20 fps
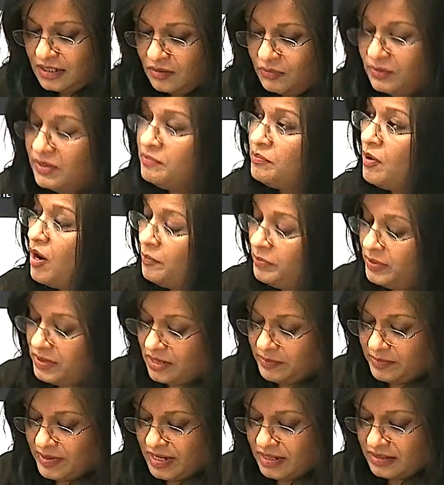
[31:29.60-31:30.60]
who in
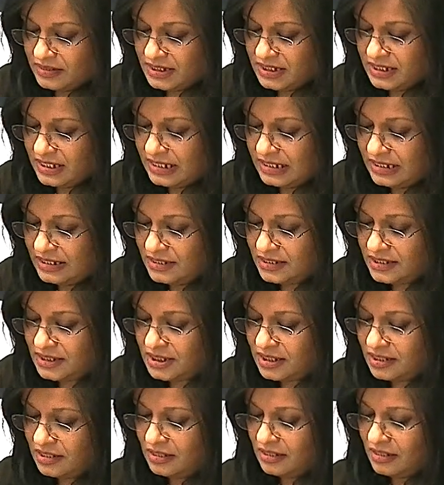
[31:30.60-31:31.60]
popular piety at
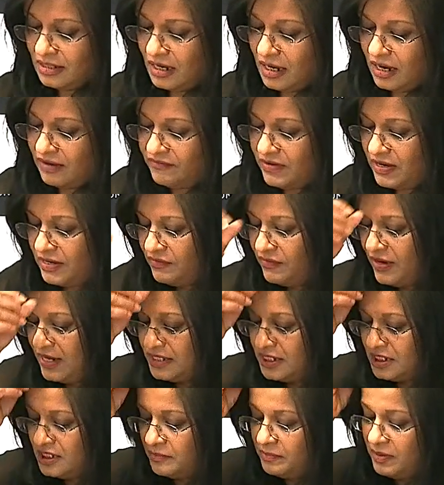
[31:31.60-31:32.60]
least, are
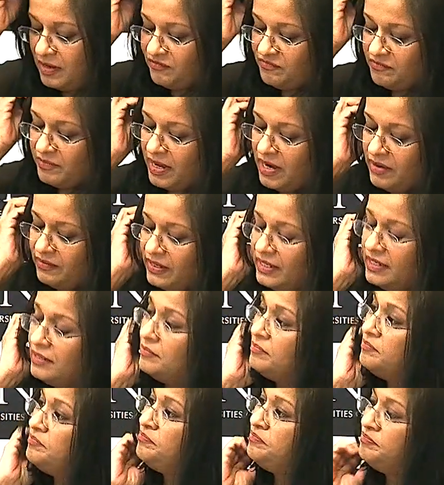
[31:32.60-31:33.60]
venerated above Mary.
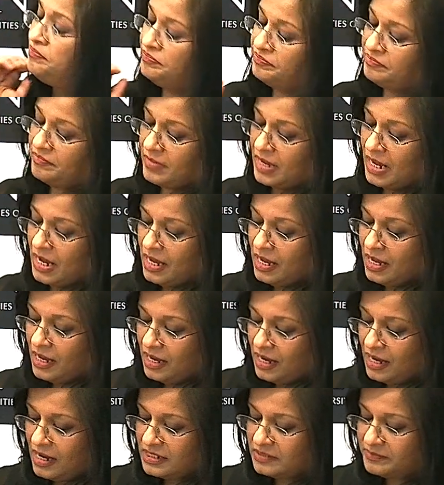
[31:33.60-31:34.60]

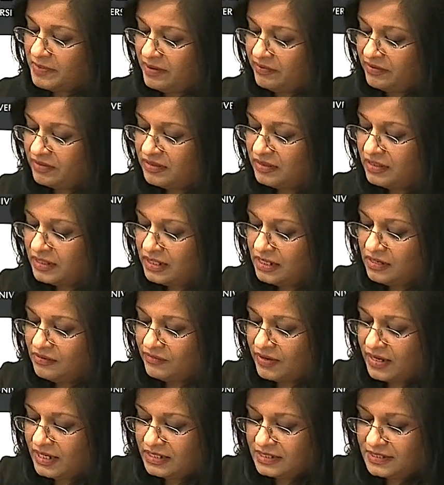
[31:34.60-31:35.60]
As Mary Thirkill
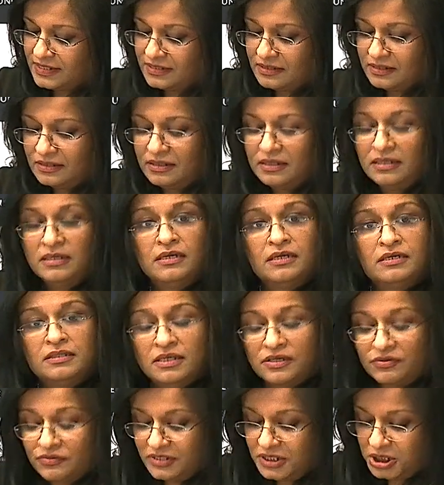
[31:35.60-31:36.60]
writes,
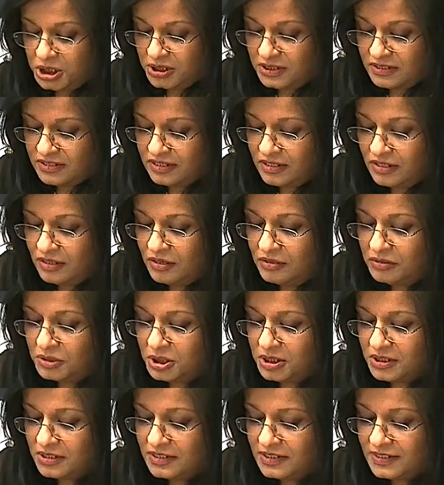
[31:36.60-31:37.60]
the Christian
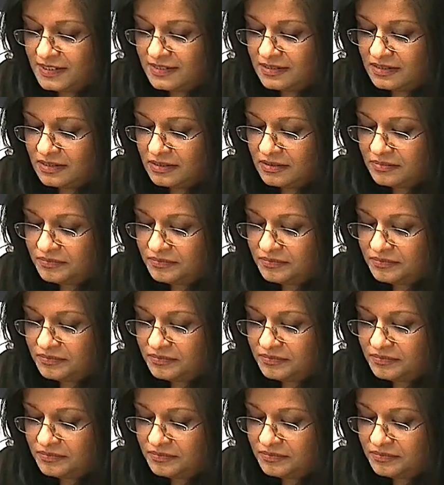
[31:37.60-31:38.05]
theologians,